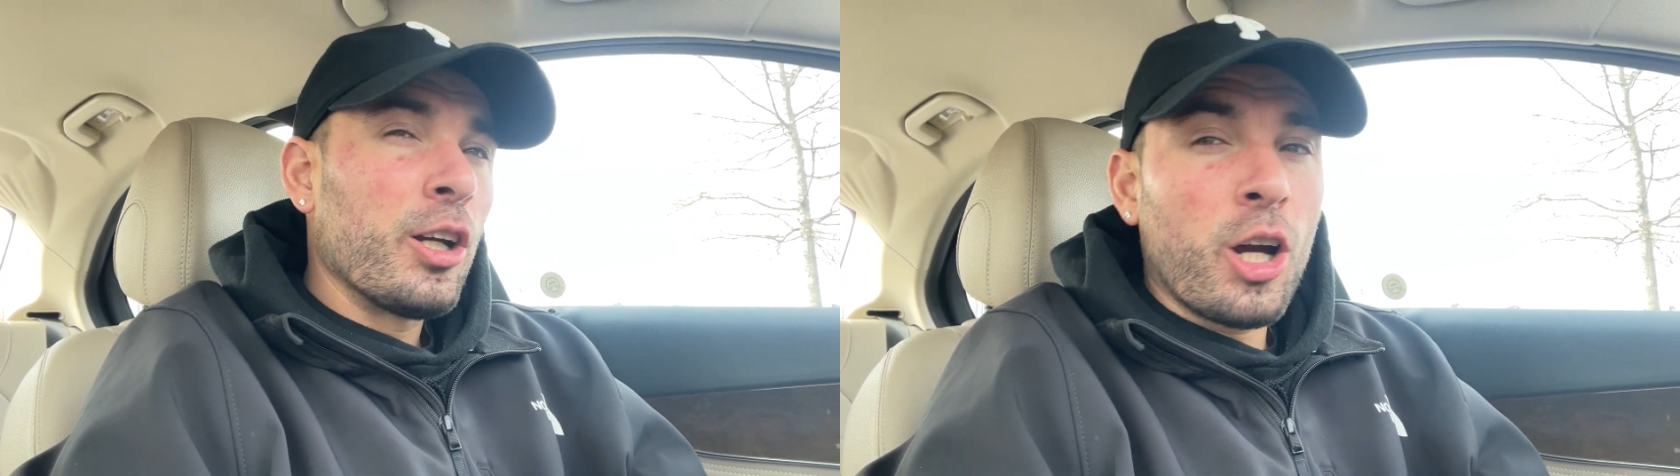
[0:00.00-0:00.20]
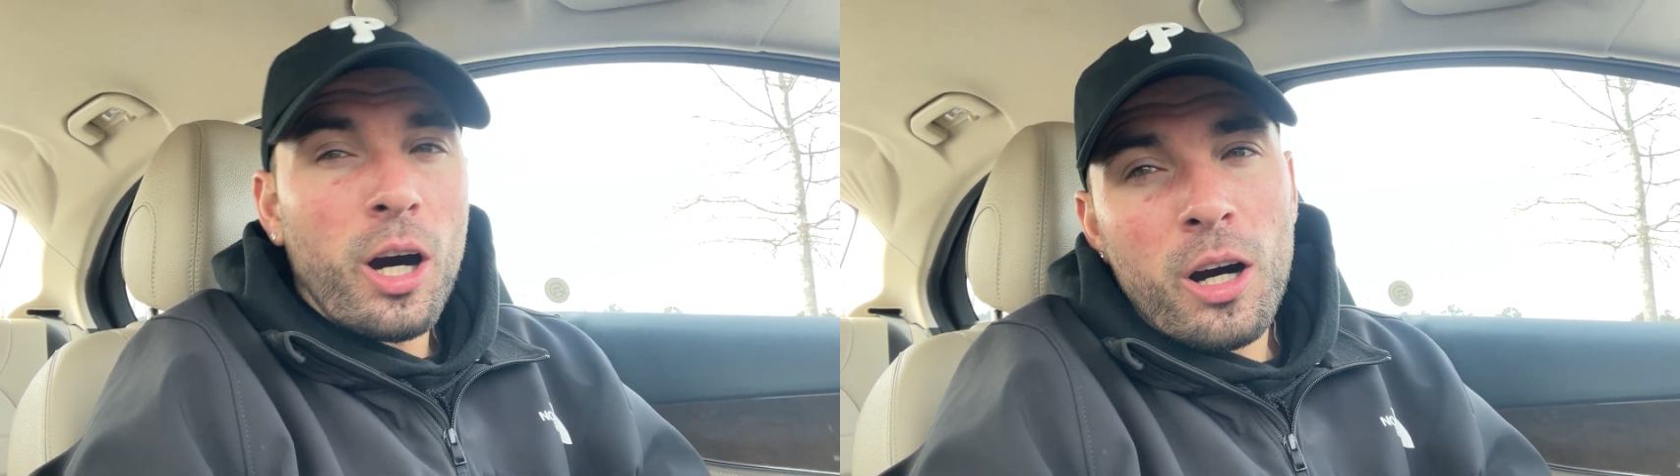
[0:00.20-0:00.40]

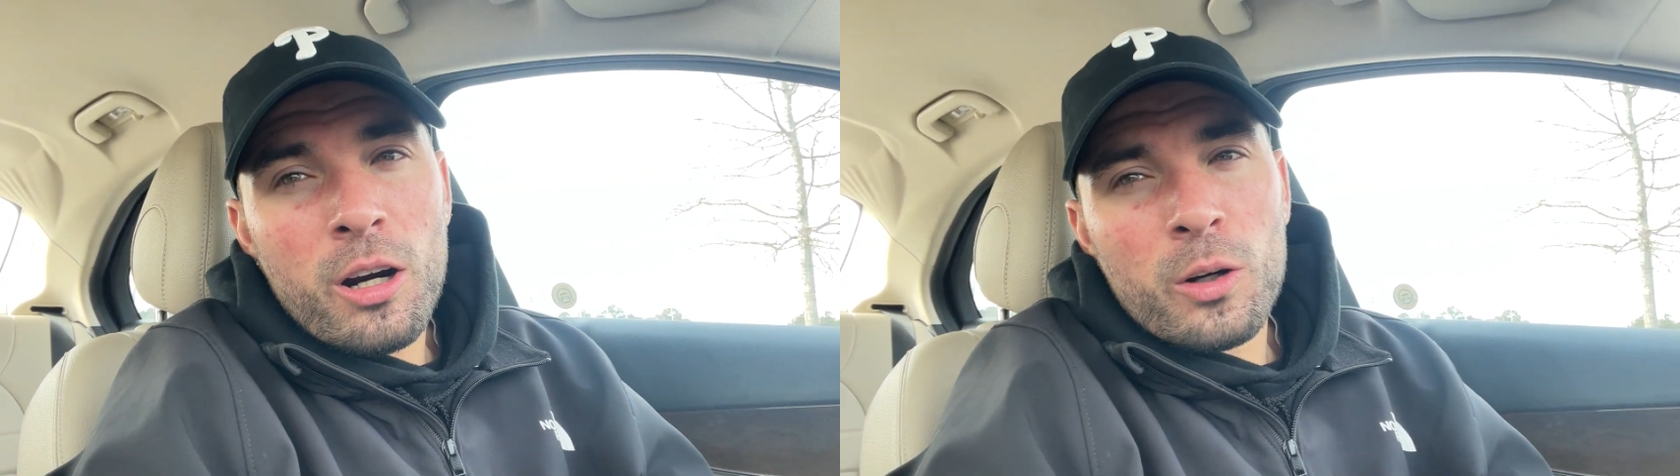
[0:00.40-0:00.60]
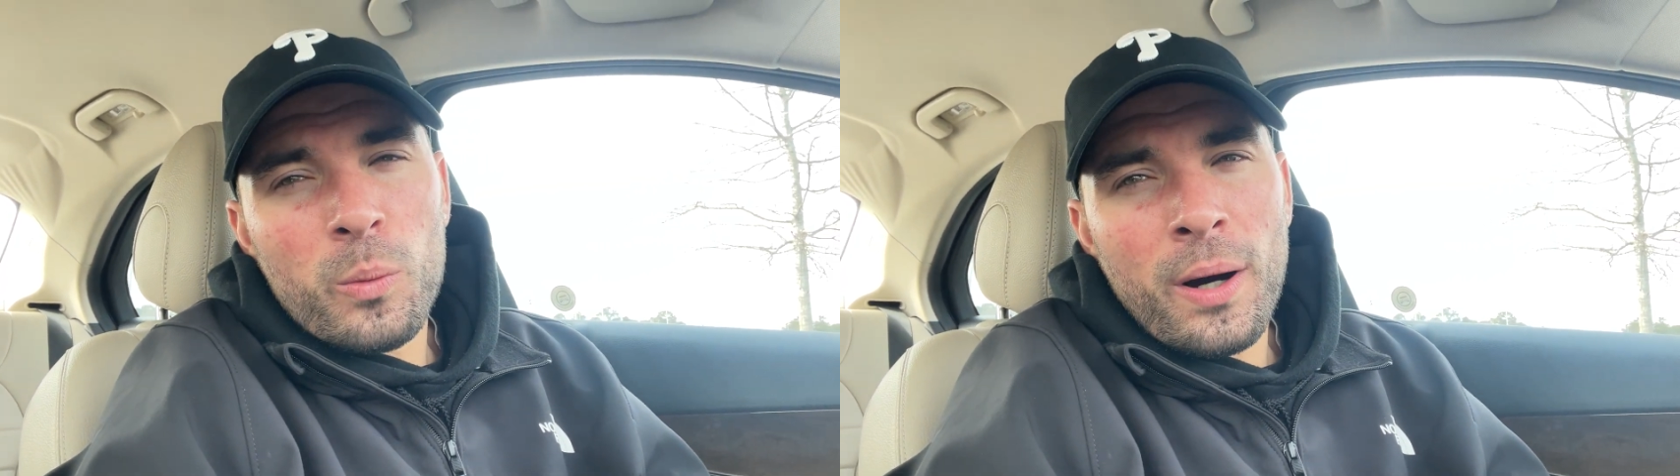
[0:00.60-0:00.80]

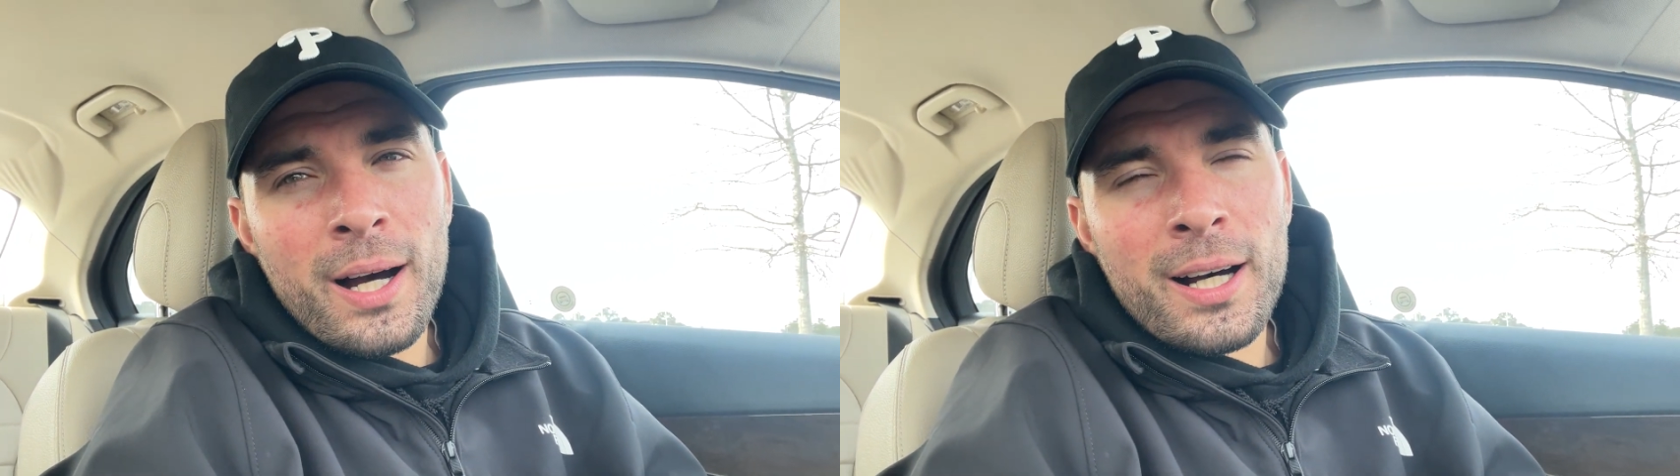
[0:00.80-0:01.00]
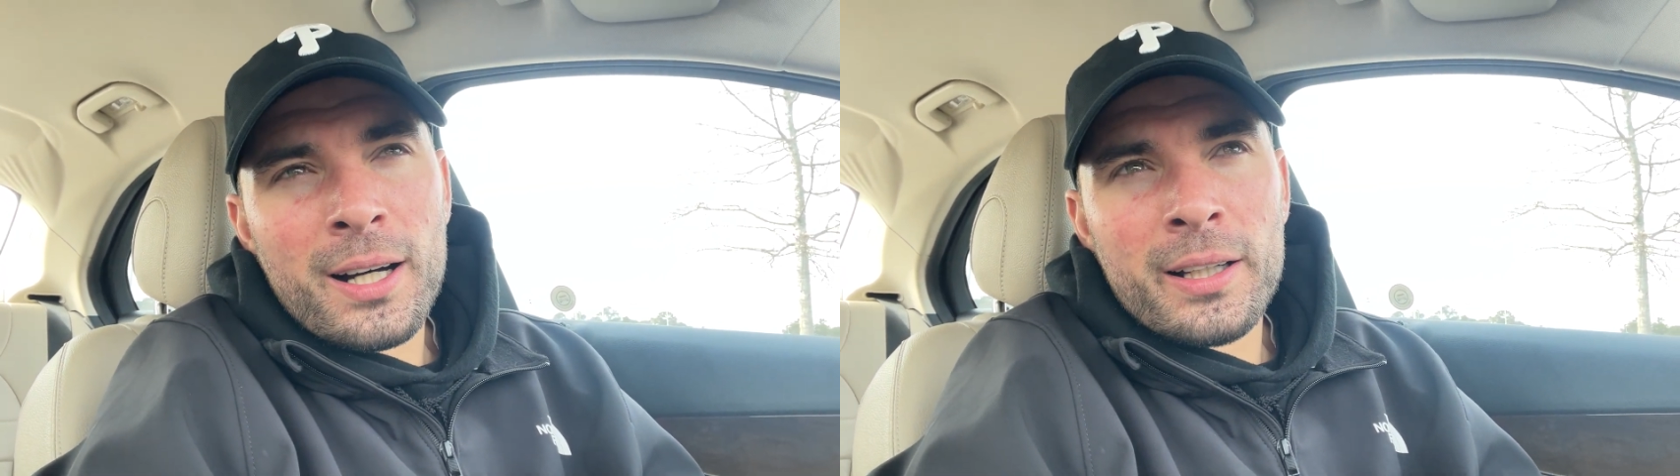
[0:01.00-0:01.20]

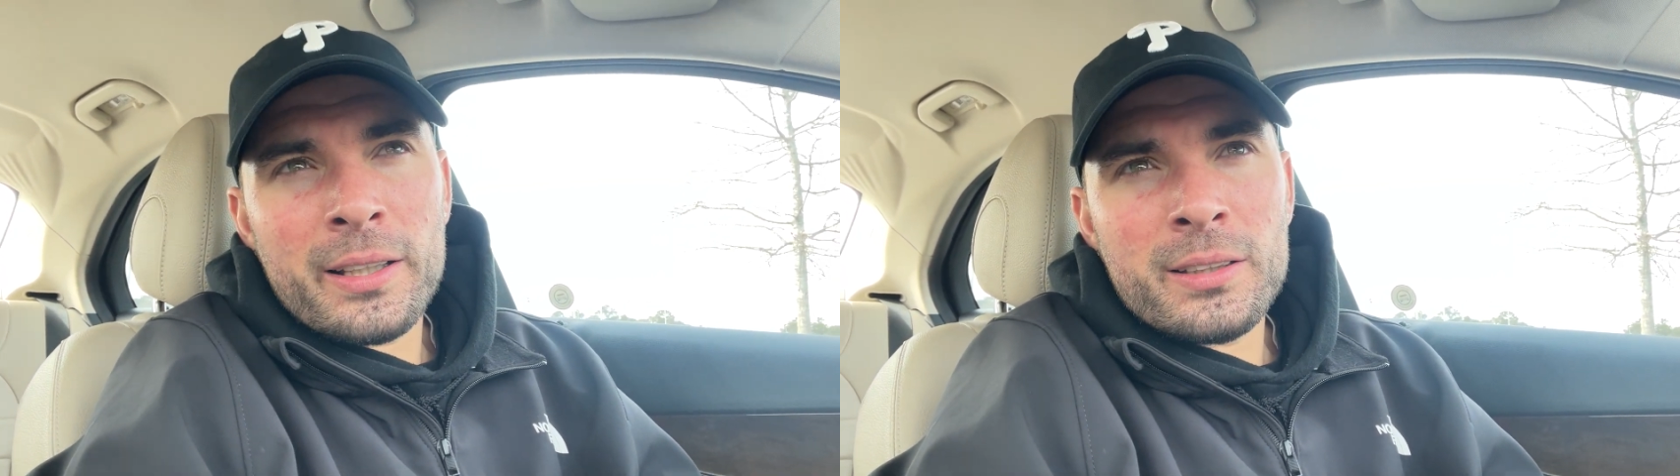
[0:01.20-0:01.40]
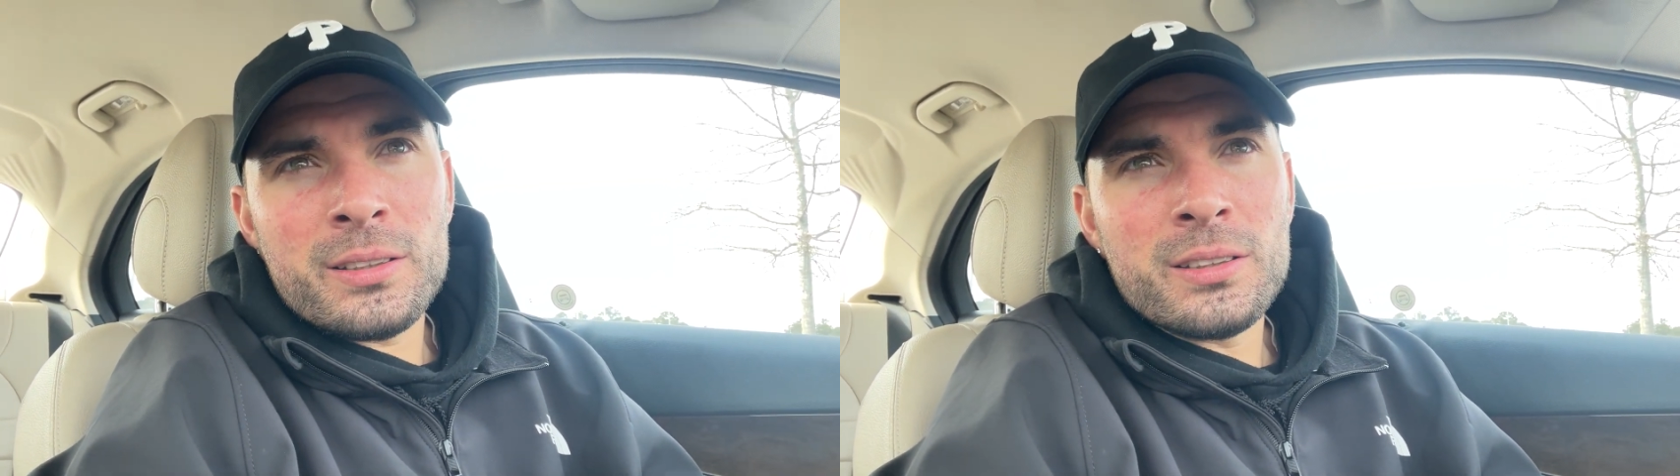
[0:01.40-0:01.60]

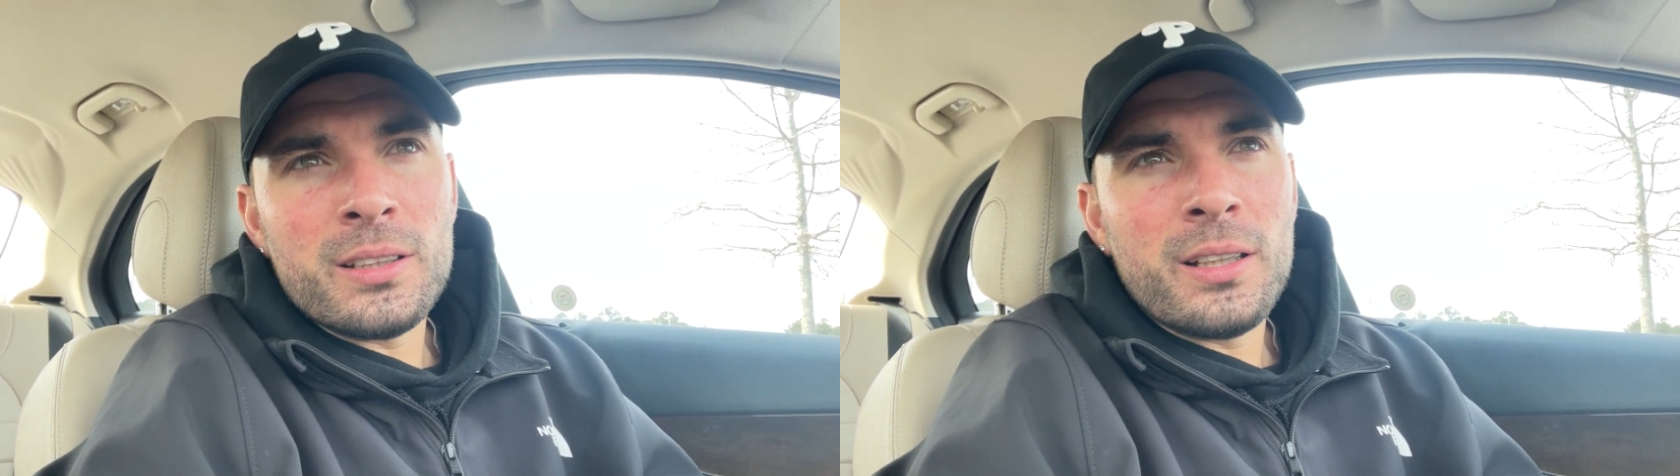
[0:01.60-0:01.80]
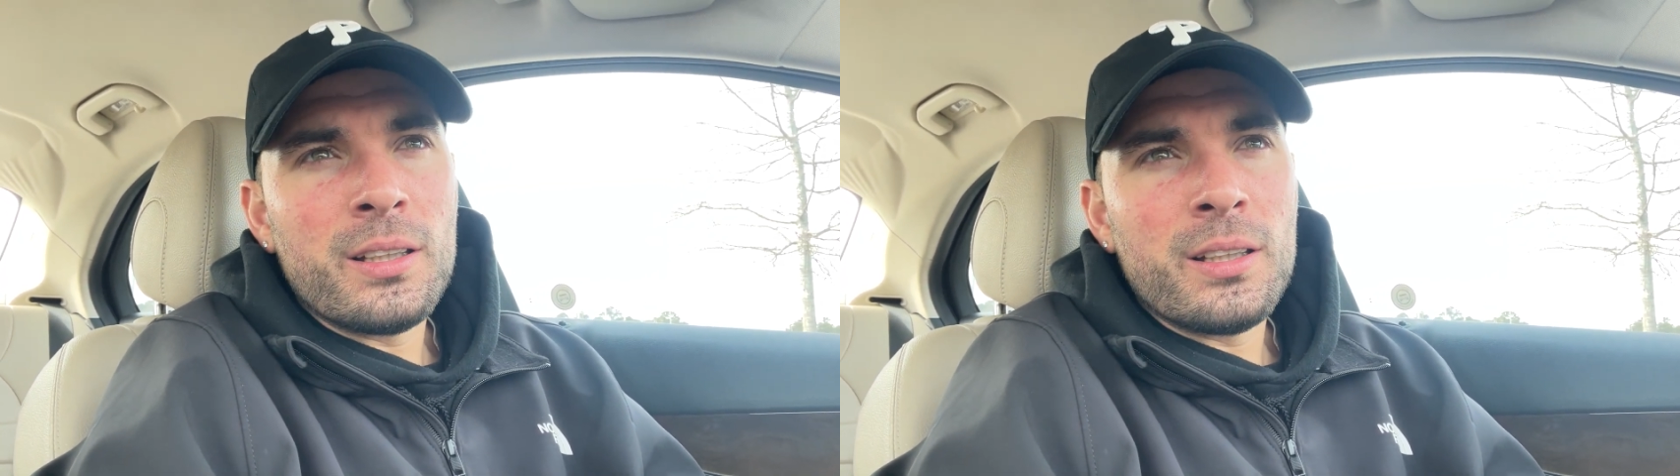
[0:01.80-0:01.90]
car-wise.